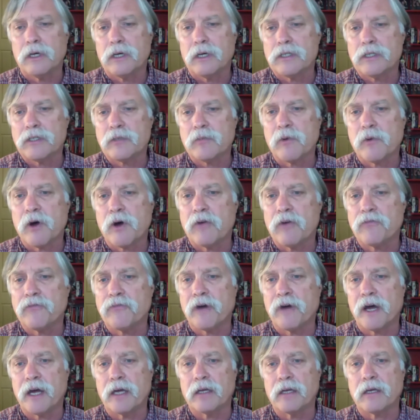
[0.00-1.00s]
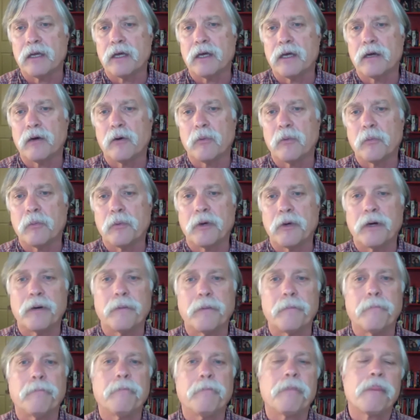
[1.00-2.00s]
a small fine to
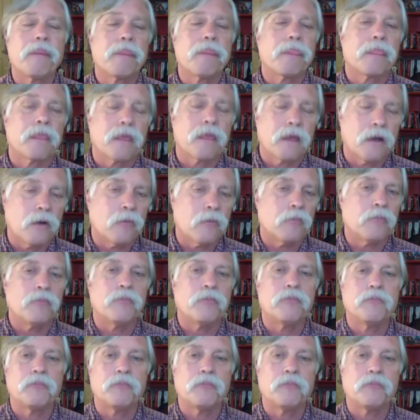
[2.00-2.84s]
help